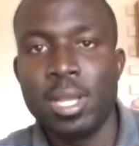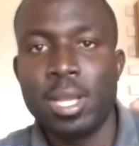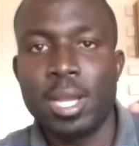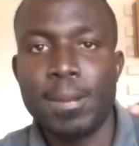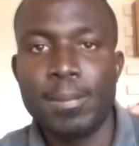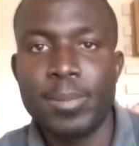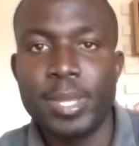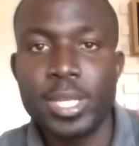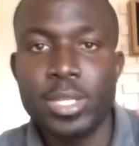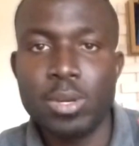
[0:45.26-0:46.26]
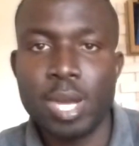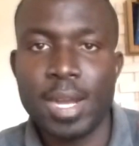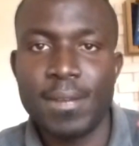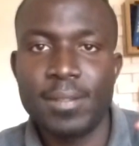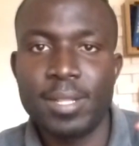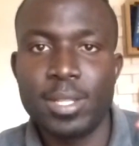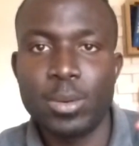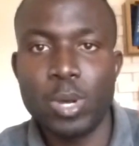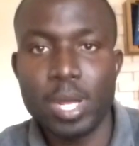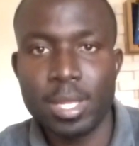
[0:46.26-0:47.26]
the
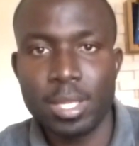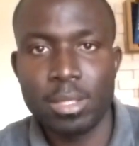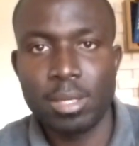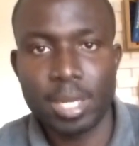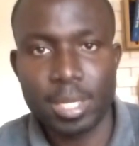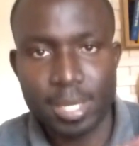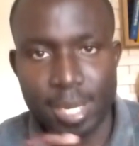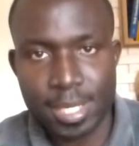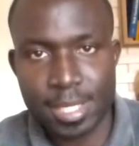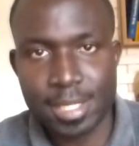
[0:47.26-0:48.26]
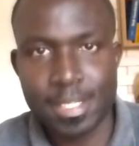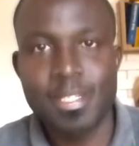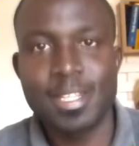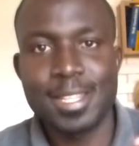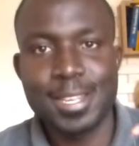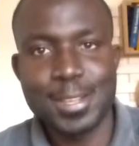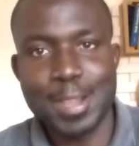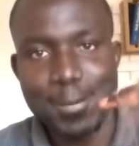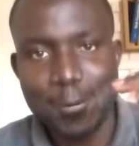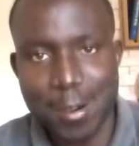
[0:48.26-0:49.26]
word, like the sentences, and then you
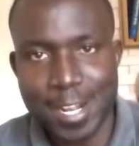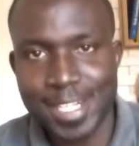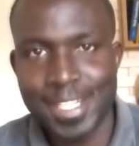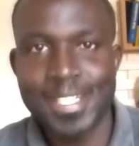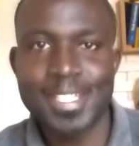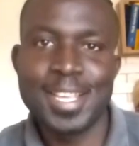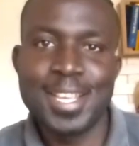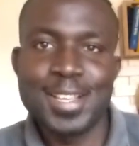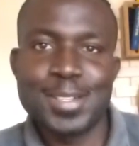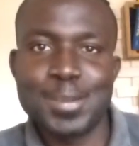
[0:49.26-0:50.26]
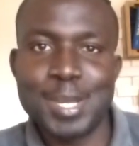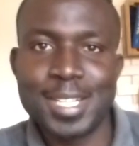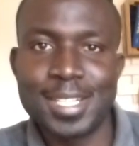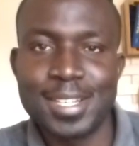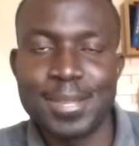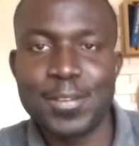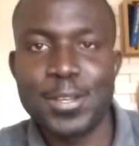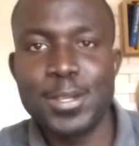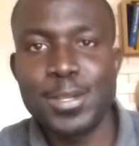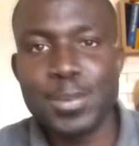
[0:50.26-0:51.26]
have wordings. So, but for
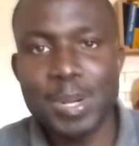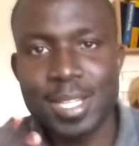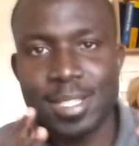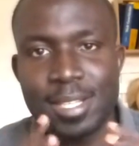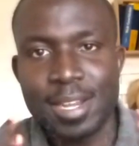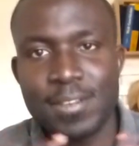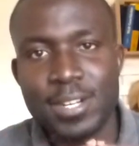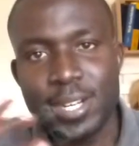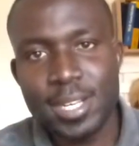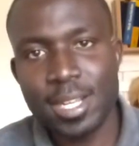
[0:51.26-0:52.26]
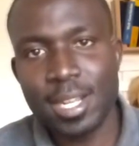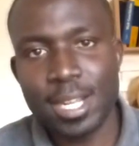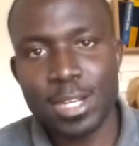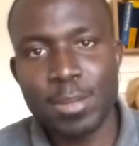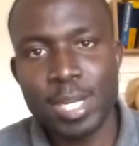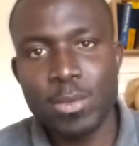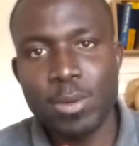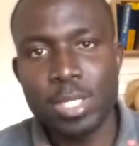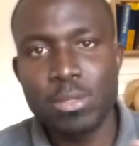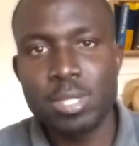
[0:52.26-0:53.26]
you to master, after reading, normally you
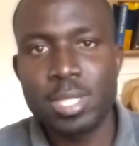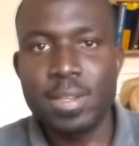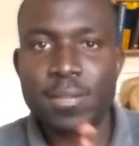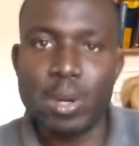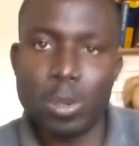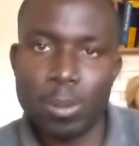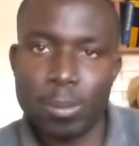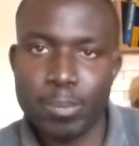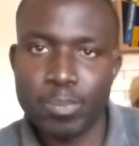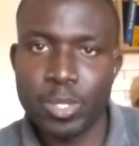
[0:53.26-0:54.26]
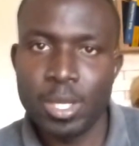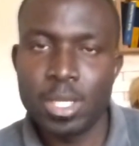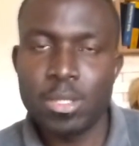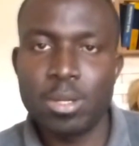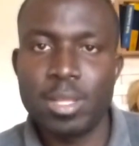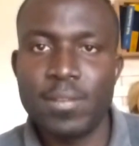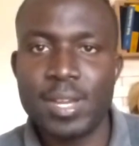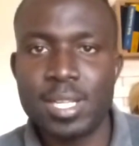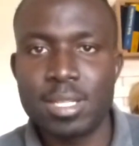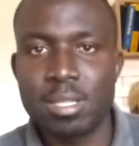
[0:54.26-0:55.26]
want to see the flow. So the
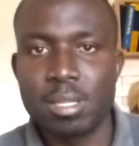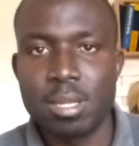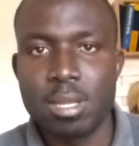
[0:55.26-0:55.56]
first